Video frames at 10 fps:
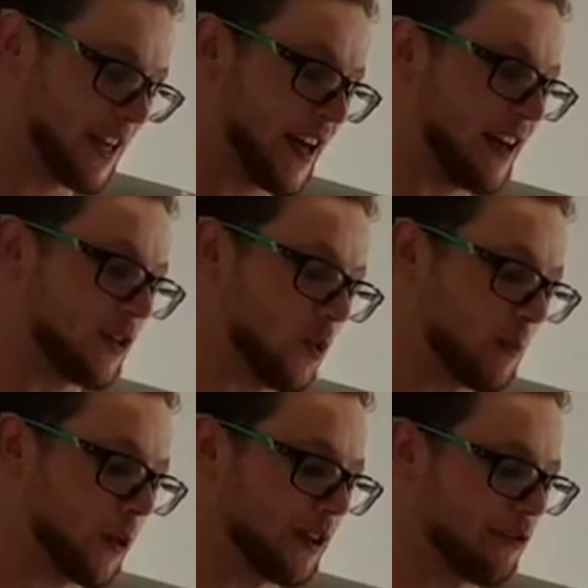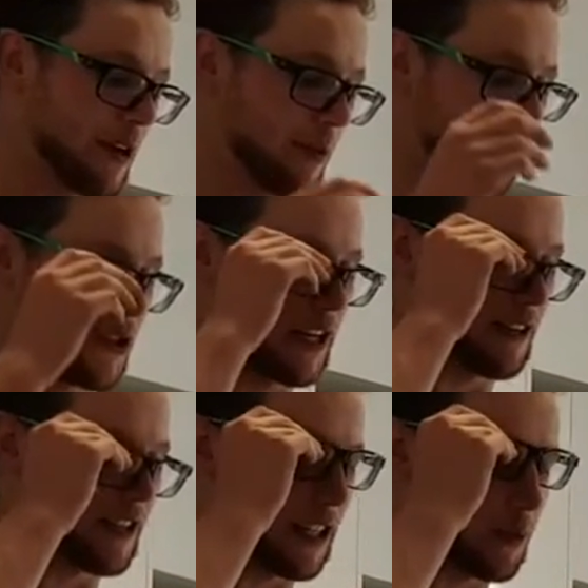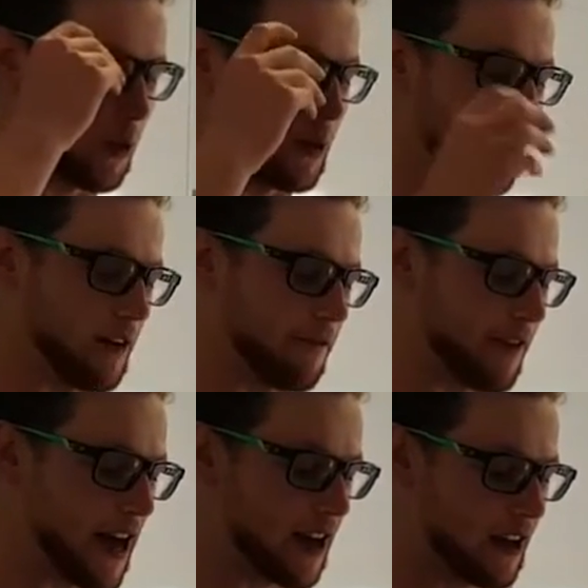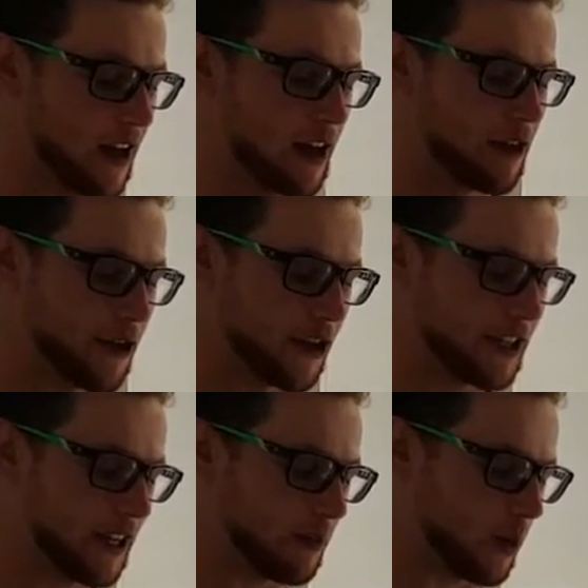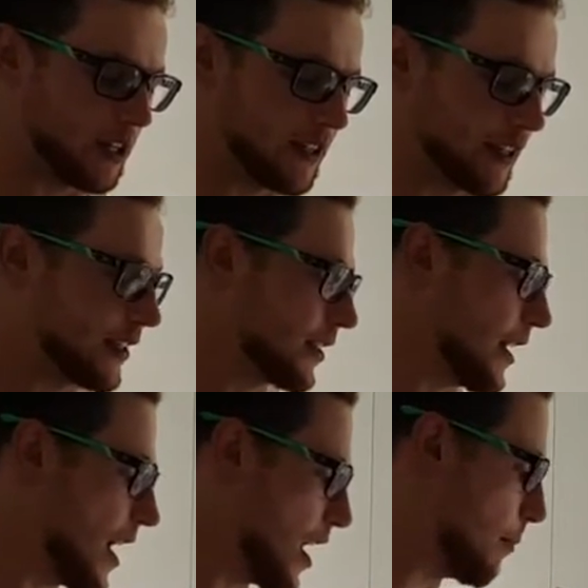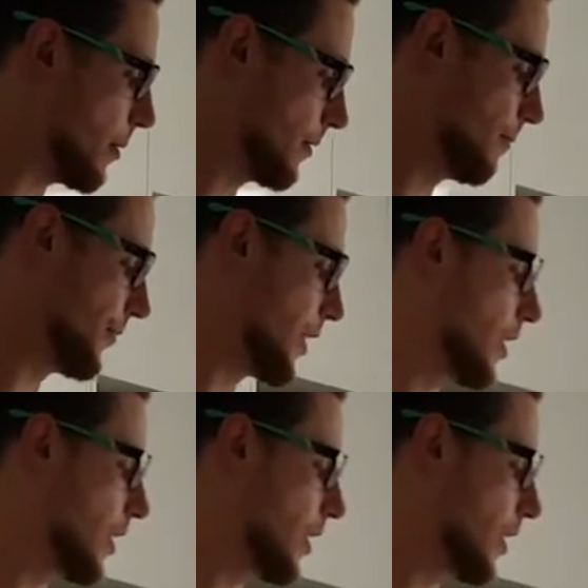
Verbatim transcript: has 1.3 protein, 6.1 fat, 13.6 carb.